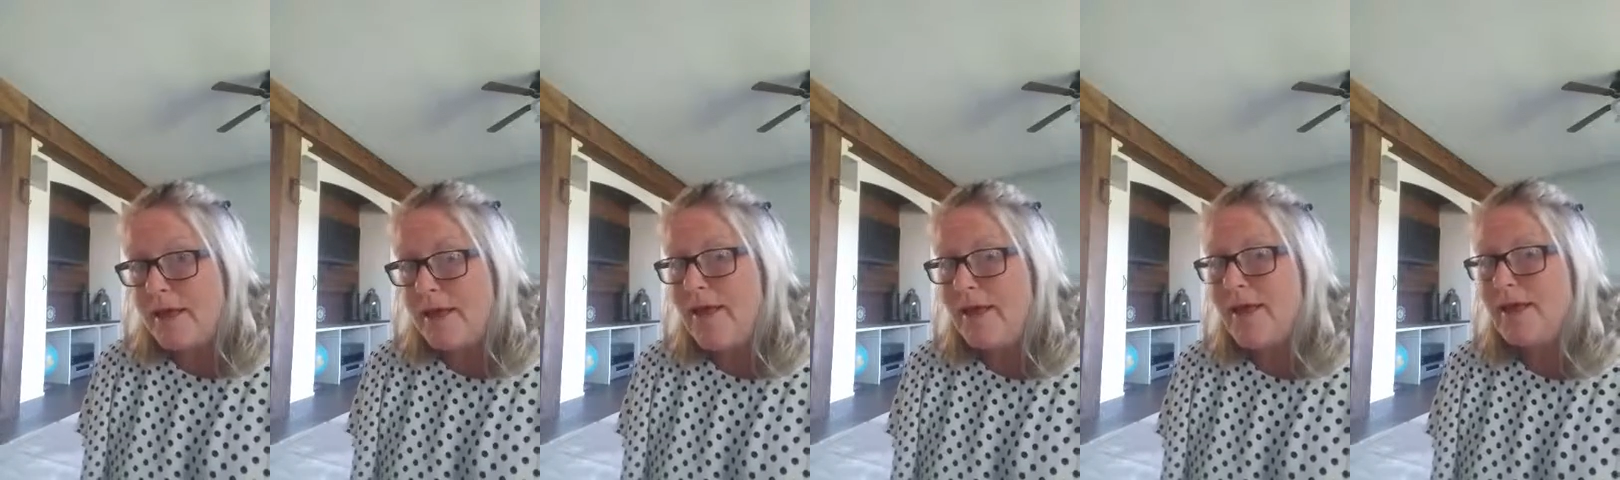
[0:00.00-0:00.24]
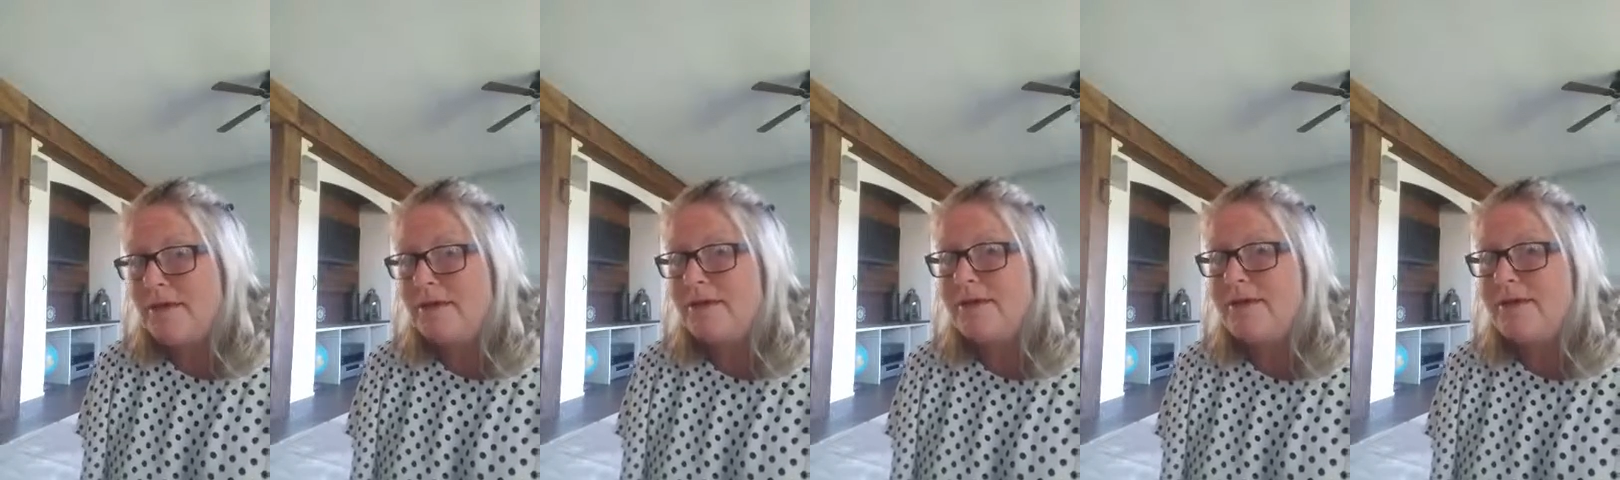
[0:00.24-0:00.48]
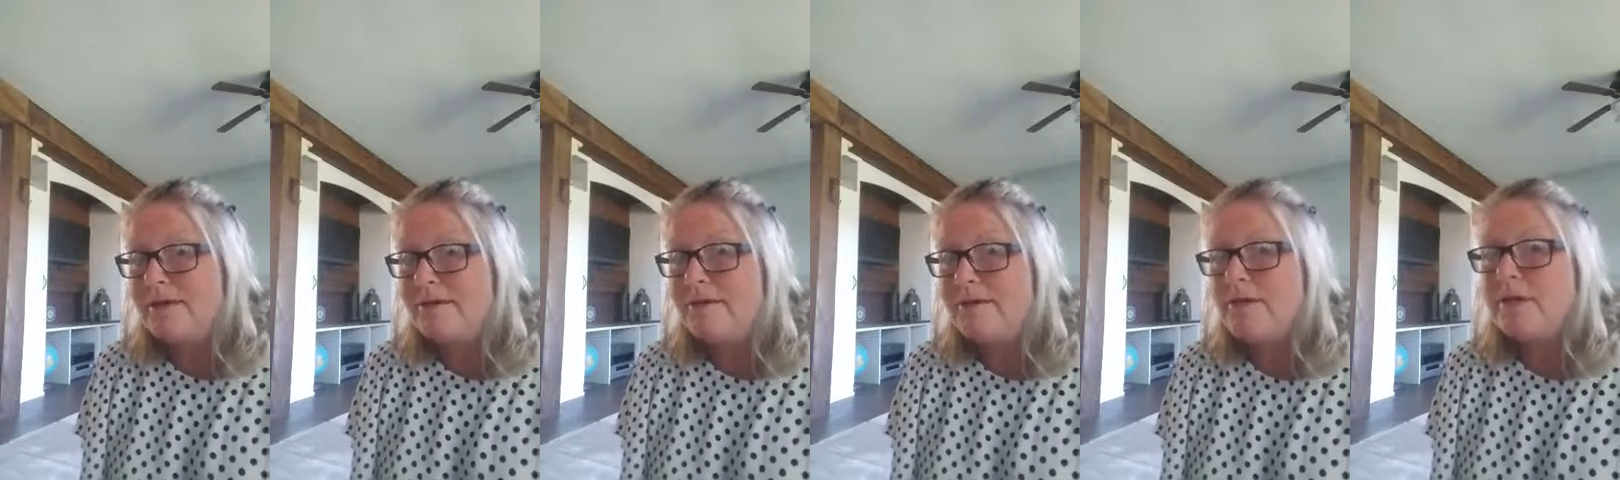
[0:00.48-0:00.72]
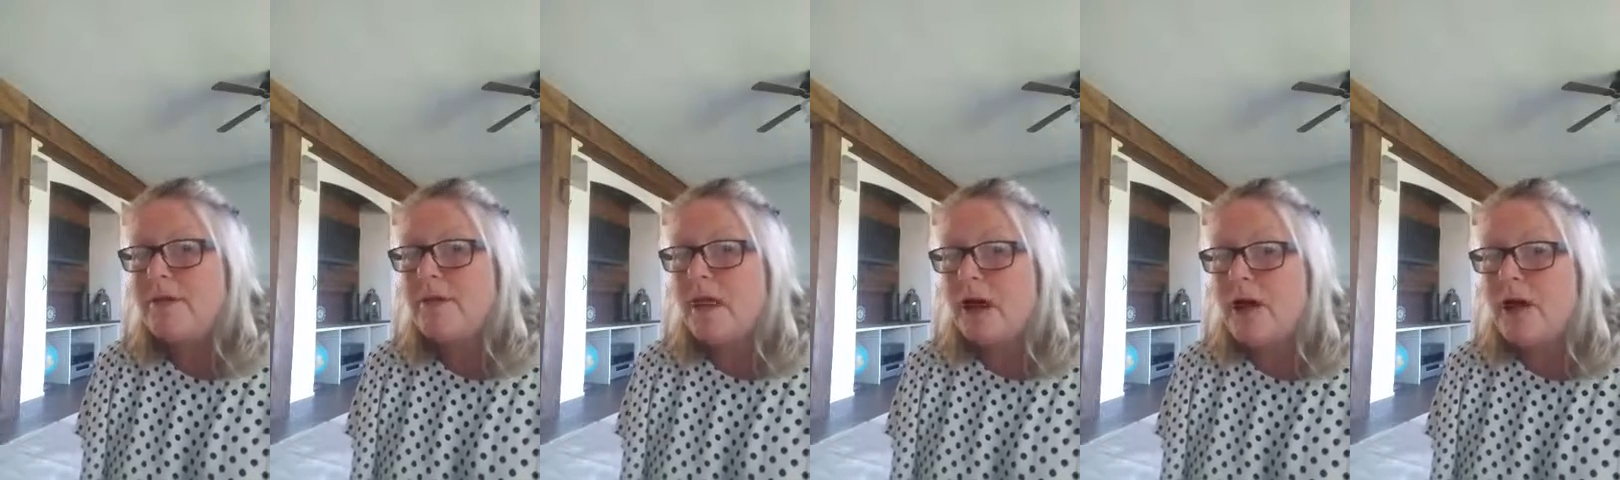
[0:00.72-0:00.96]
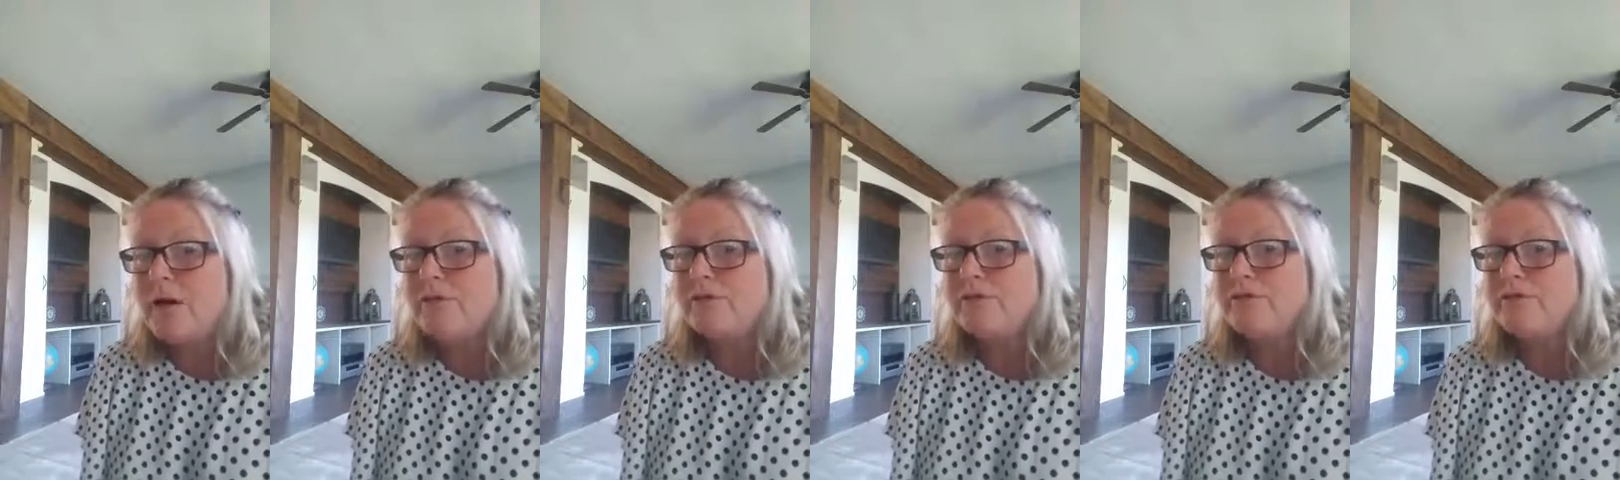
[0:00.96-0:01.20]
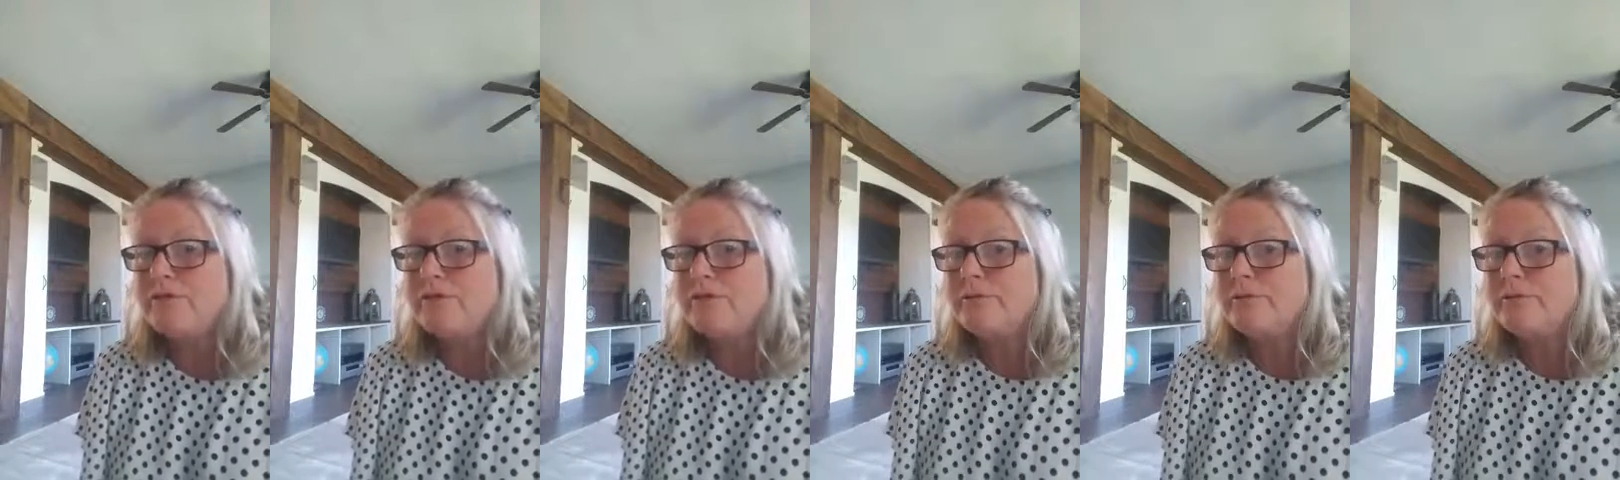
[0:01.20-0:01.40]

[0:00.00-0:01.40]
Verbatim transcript: and His love.